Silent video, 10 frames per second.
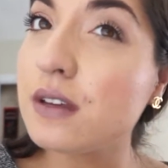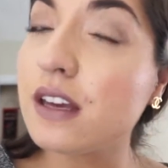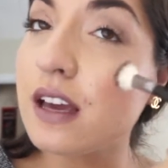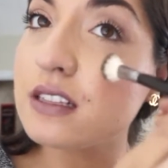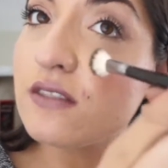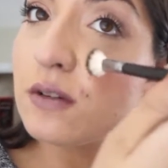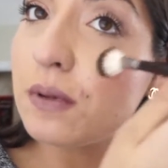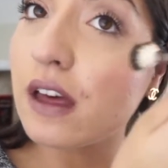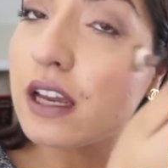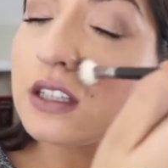because I've
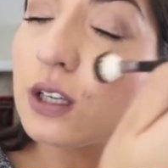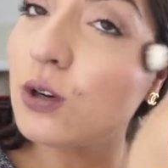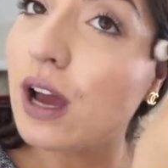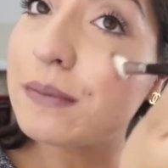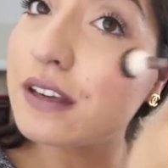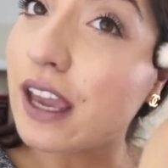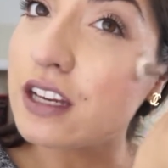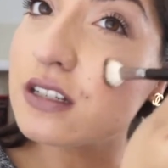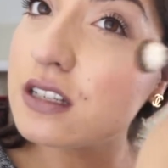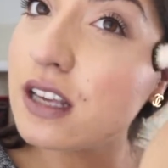applied 2
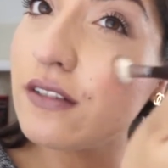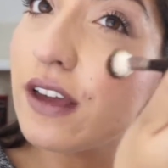applications of